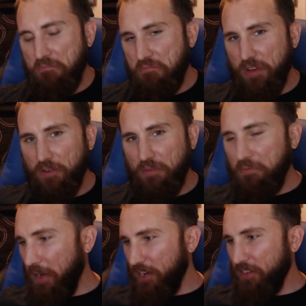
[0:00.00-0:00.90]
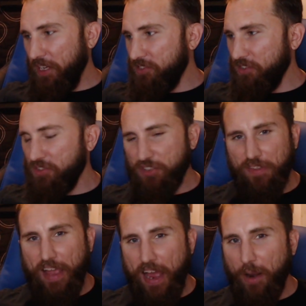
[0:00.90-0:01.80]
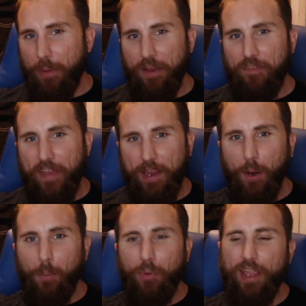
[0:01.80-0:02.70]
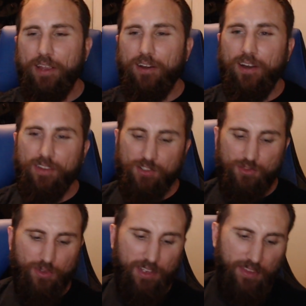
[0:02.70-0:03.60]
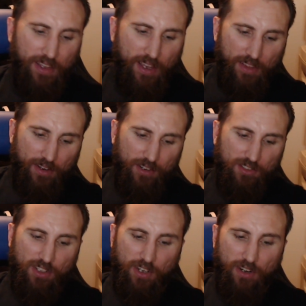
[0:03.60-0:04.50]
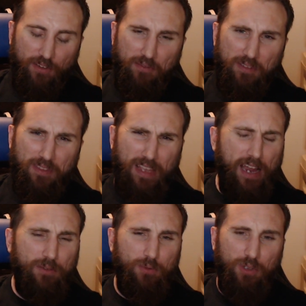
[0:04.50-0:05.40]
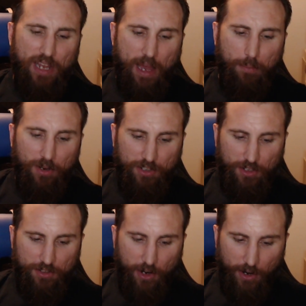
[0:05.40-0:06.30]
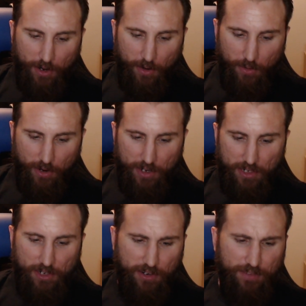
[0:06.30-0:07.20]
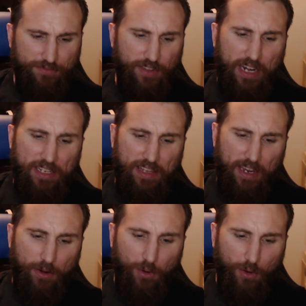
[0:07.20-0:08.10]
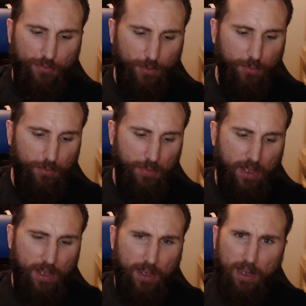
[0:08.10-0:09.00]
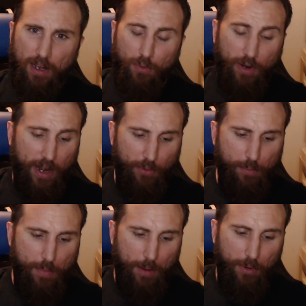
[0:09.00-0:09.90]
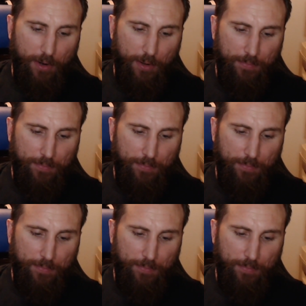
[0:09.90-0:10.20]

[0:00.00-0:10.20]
you know, kind of gets to sit down a bit and take a break on this one. There's, you know, not really that much guitar going on here, if anything at all, from what I remember.